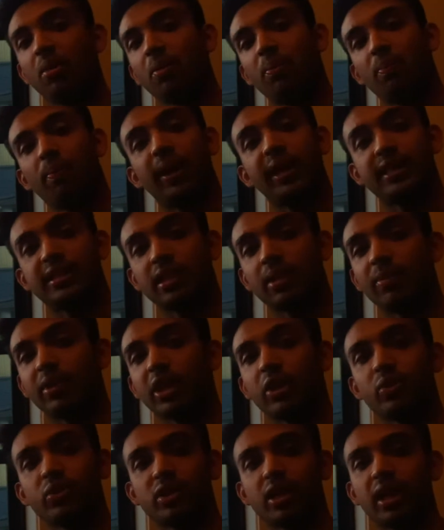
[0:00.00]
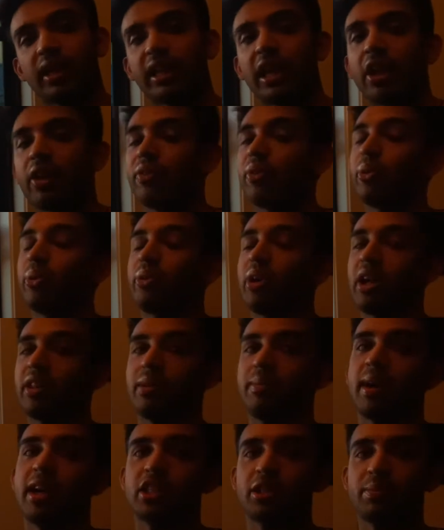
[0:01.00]
by somebody who's not careful around the
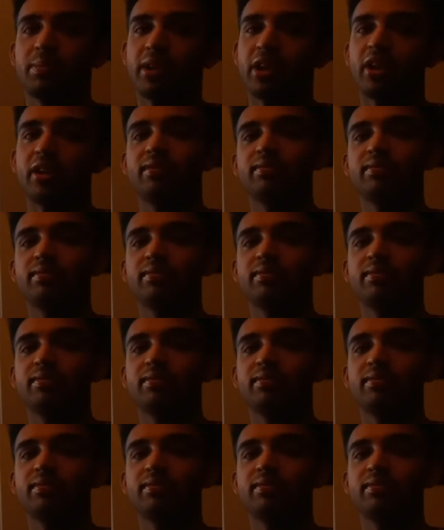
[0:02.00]
Magic Mirror.